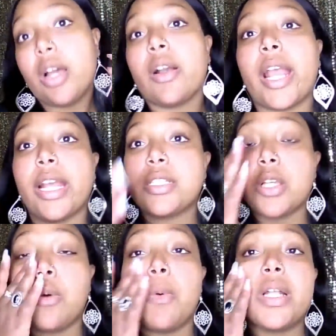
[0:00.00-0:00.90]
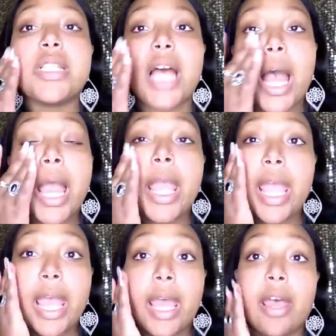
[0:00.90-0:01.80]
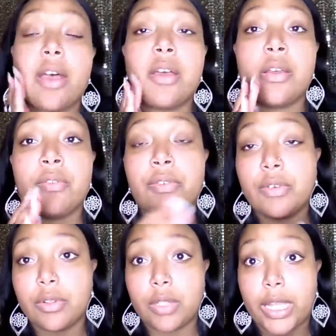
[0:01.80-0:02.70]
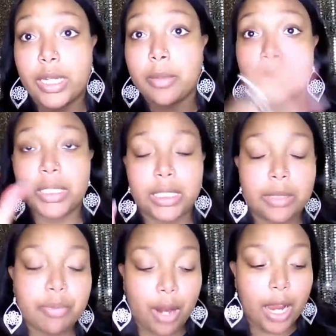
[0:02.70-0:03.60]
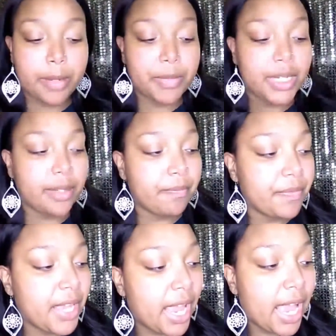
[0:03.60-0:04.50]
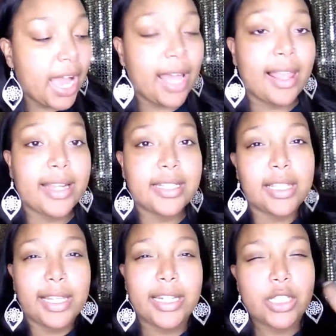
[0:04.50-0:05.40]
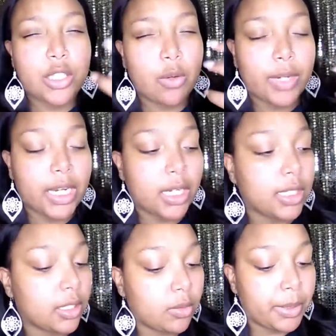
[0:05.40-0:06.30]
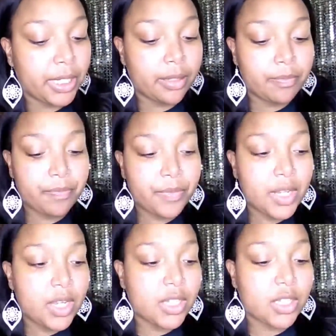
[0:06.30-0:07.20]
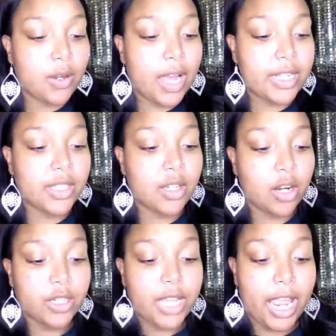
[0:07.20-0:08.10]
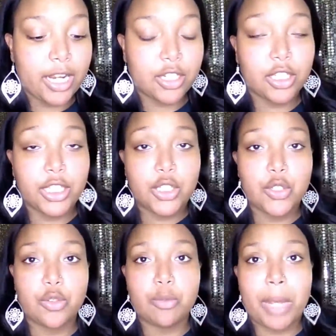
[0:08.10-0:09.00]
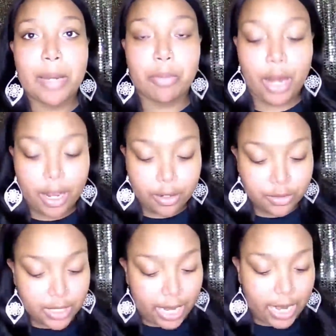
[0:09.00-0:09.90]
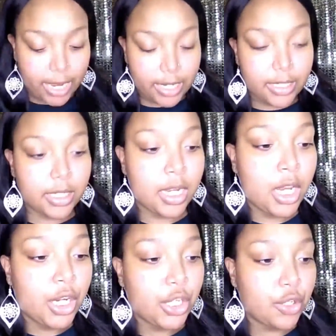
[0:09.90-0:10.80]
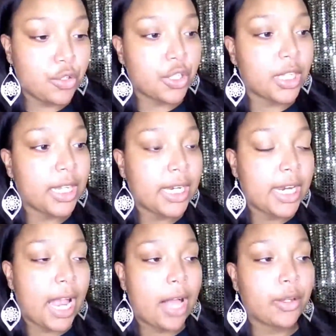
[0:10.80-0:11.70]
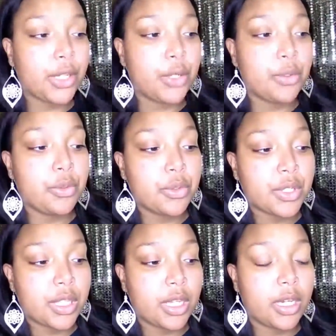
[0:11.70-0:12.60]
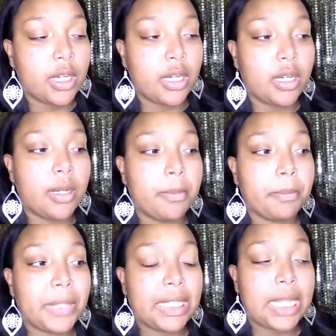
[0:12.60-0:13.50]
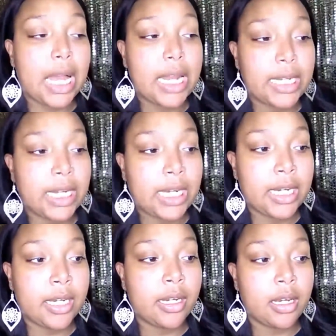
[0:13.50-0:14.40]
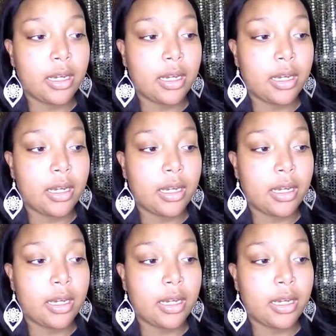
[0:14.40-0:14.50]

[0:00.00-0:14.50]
Okay, so once I have, like, completely primed it, I like to let it soak in a little bit. So I start to actually do my brows, and usually I'll use the Milani